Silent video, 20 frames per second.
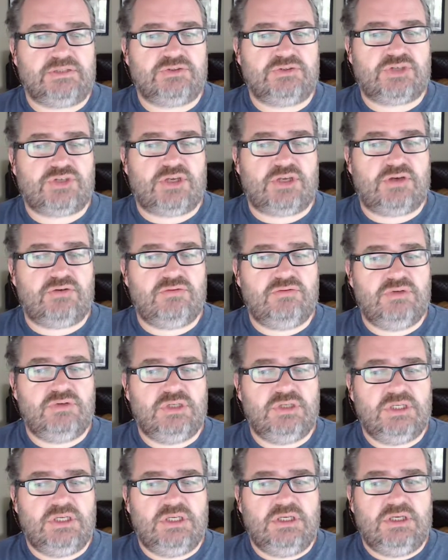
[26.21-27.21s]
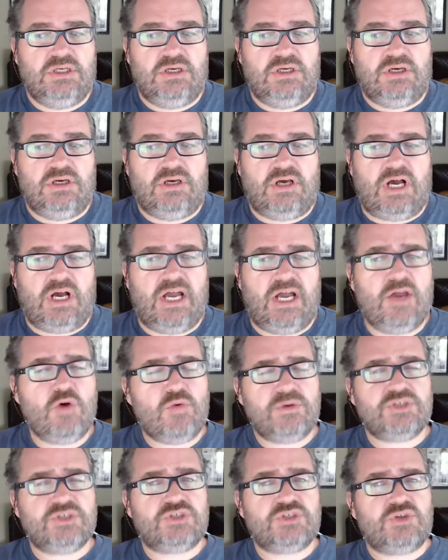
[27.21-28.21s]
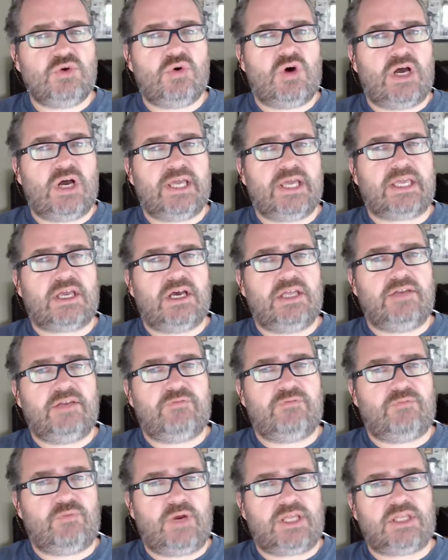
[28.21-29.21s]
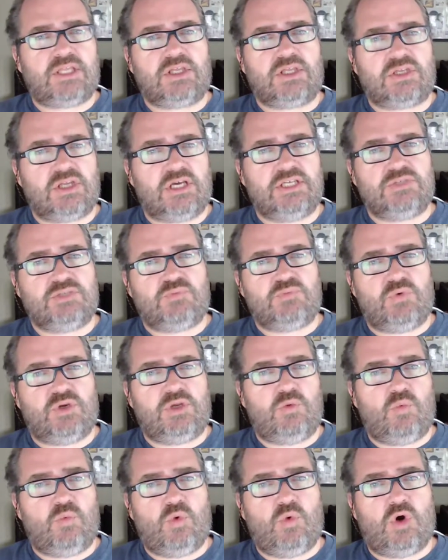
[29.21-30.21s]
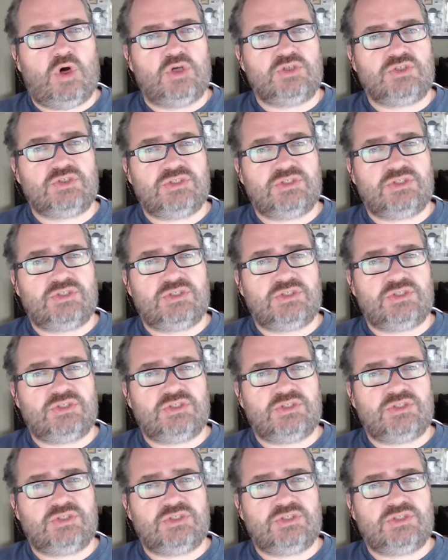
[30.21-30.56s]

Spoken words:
So I always thought I kind of recognized what it was.